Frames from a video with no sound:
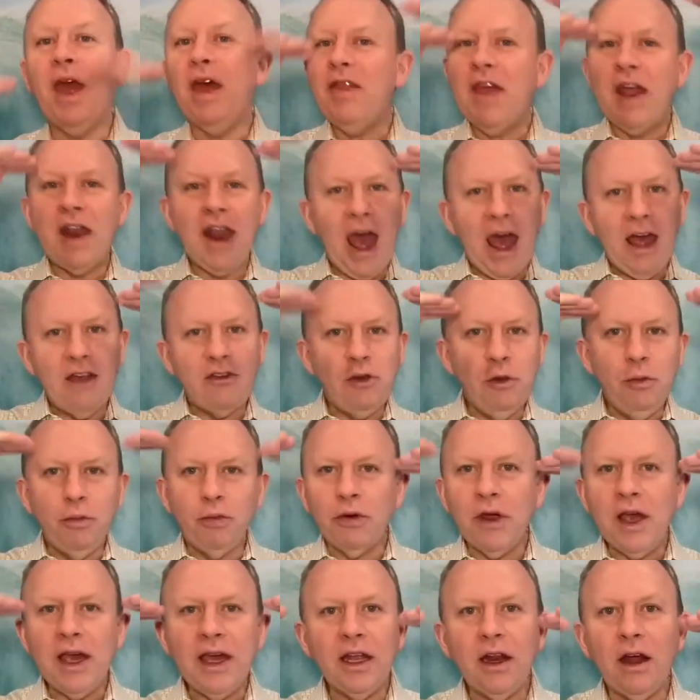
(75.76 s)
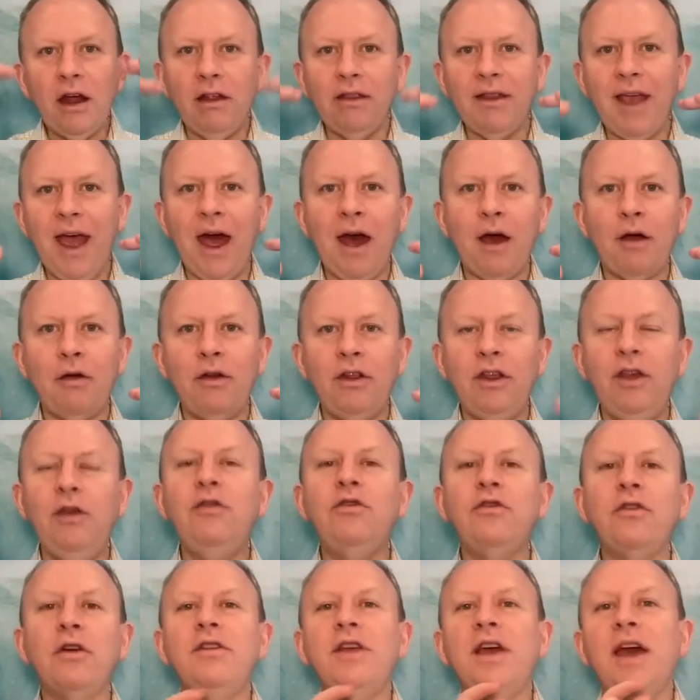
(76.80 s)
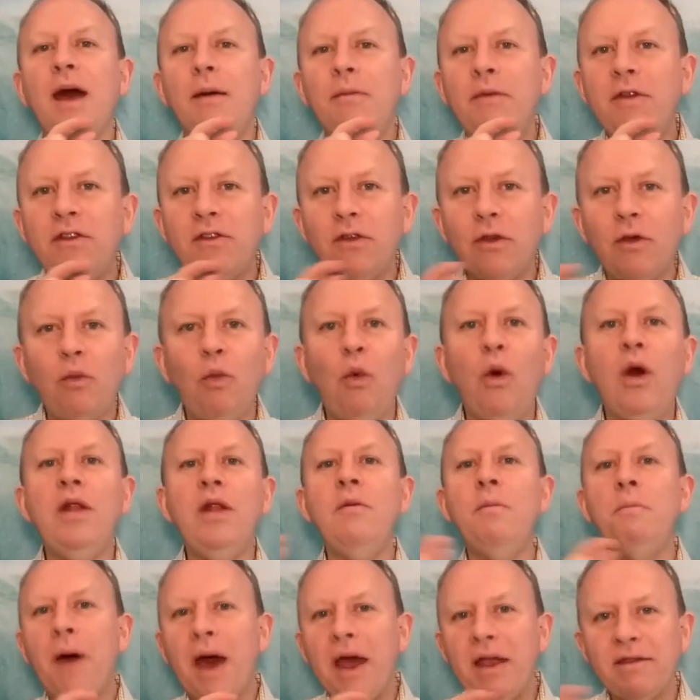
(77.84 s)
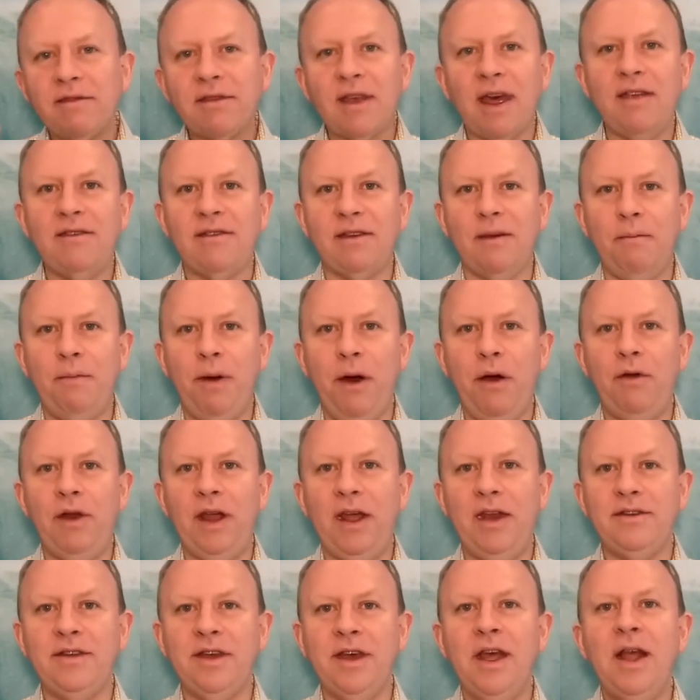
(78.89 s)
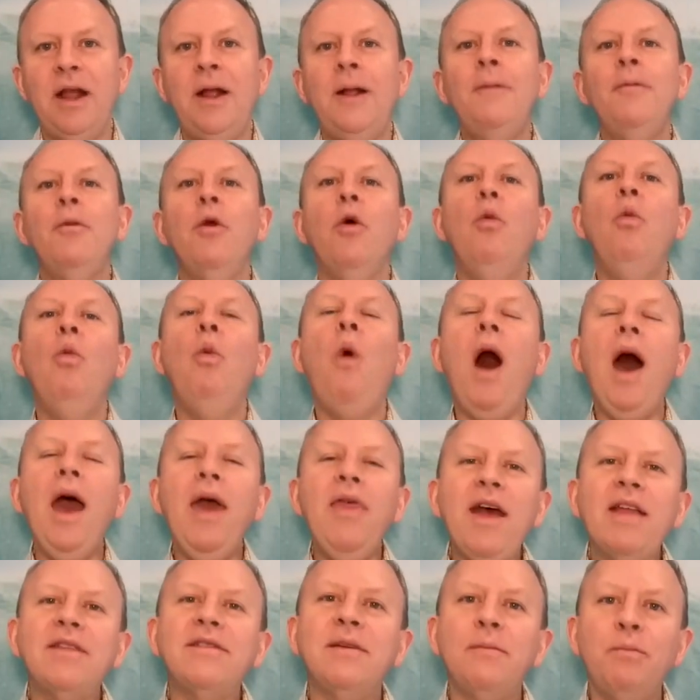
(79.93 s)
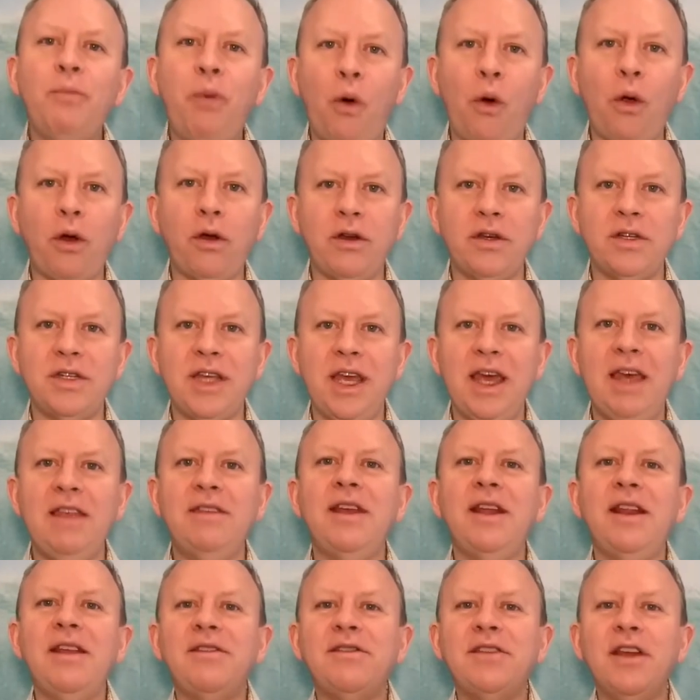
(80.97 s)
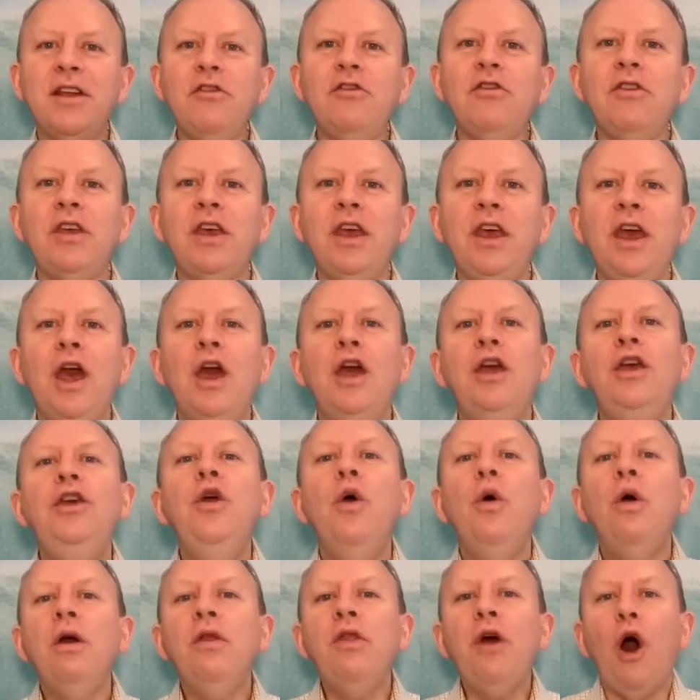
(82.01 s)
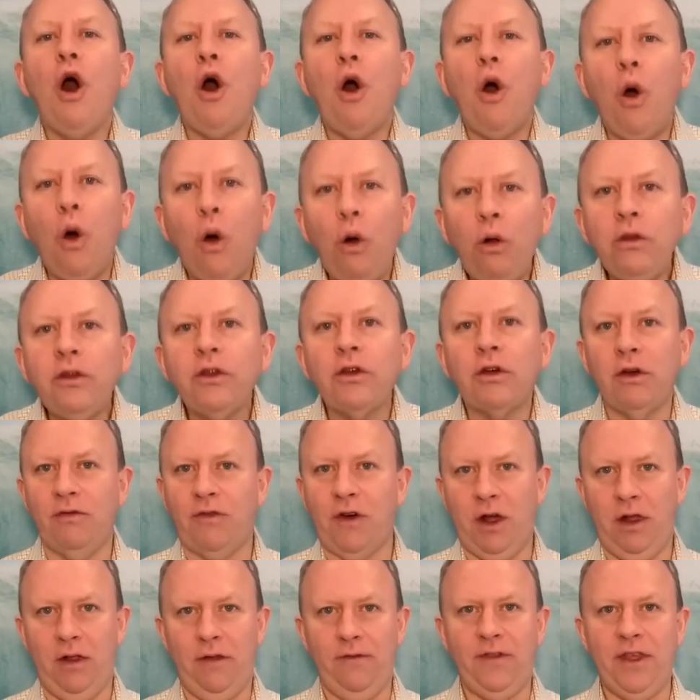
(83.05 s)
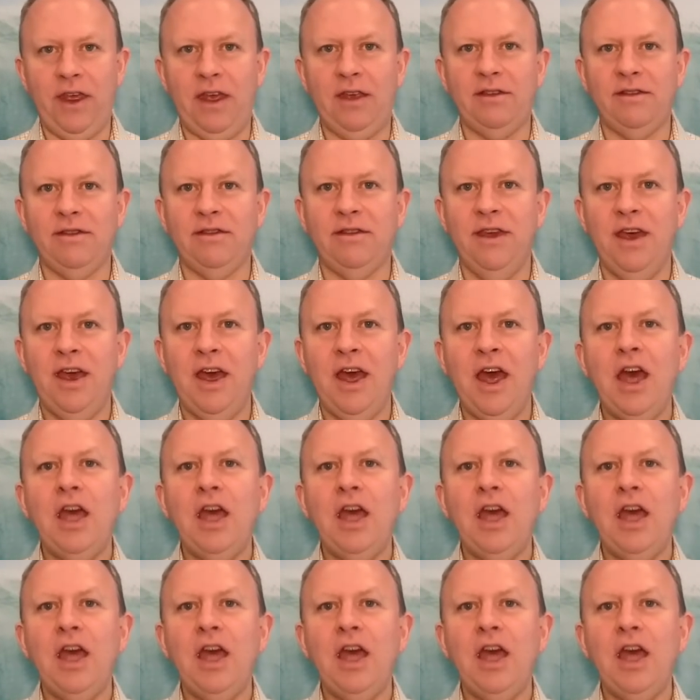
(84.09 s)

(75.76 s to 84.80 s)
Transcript: And then as you break it all down, you start to come into the one bite sized component. Why that's important is that essentially you're the holder of all of this.